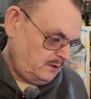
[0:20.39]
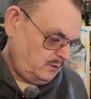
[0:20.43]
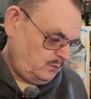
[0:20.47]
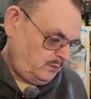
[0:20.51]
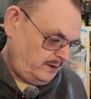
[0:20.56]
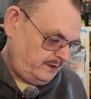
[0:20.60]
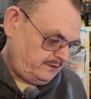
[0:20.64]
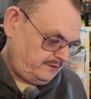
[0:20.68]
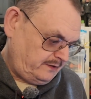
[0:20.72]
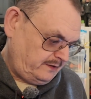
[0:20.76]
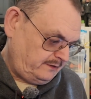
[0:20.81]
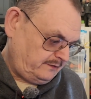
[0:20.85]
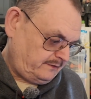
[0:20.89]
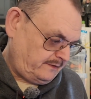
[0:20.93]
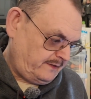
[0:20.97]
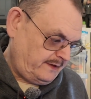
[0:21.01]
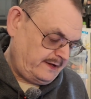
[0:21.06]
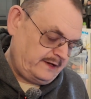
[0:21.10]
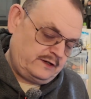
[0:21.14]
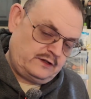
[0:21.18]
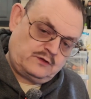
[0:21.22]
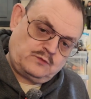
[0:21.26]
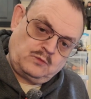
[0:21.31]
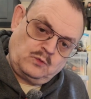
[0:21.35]
which is
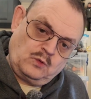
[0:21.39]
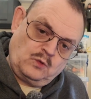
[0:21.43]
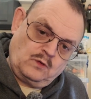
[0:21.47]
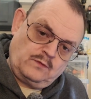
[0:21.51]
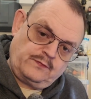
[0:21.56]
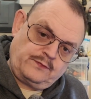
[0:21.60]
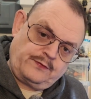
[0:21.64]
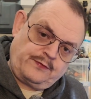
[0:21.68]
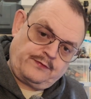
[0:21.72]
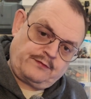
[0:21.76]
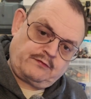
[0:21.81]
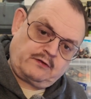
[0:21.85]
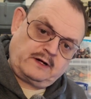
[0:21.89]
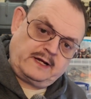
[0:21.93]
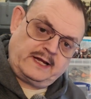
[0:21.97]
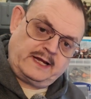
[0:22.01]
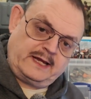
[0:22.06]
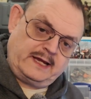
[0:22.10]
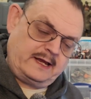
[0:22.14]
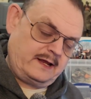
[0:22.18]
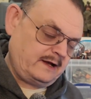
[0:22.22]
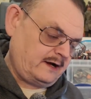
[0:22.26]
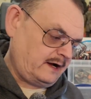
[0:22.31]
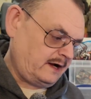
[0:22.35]
the Dwarf
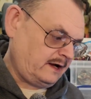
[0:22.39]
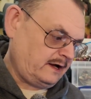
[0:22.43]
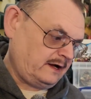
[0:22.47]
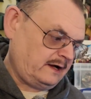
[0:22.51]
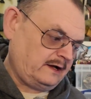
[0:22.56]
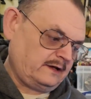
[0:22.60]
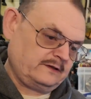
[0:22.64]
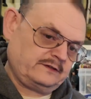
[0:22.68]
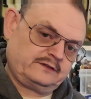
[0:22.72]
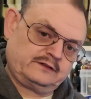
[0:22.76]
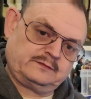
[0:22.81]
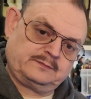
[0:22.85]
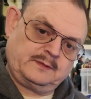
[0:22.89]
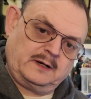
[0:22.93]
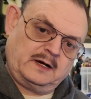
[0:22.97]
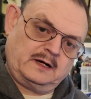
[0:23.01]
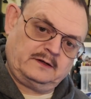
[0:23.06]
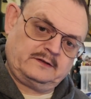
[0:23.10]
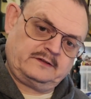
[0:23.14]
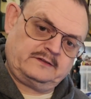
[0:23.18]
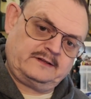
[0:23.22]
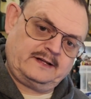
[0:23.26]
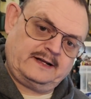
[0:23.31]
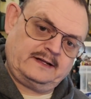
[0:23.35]
3
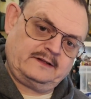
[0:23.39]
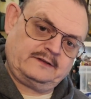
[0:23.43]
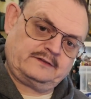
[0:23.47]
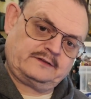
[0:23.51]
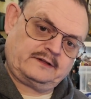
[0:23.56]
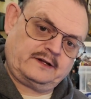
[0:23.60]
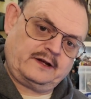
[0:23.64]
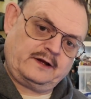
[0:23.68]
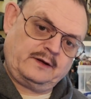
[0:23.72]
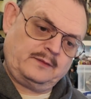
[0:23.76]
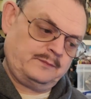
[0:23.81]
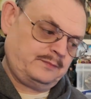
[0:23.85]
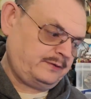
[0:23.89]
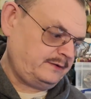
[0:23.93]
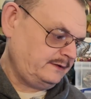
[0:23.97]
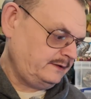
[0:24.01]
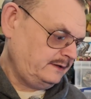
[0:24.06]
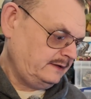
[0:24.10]
smart telescope.